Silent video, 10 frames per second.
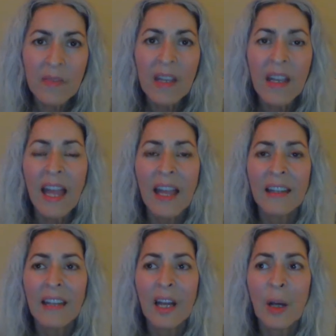
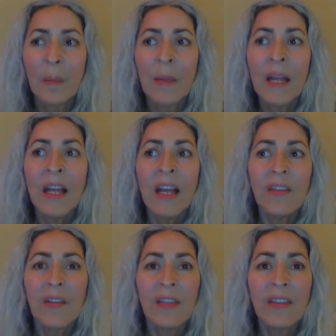And um,
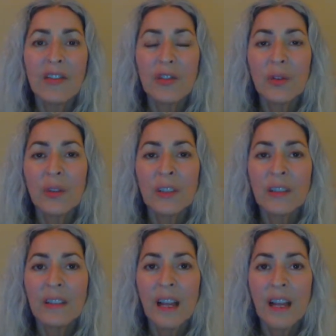and these
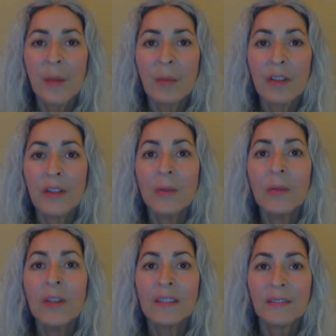children um, do
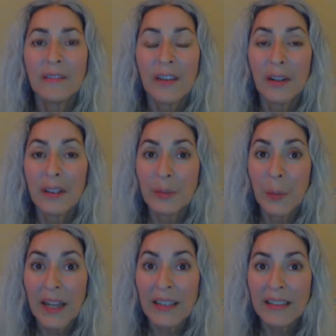this in various
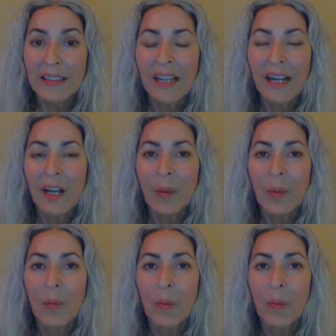ways, um,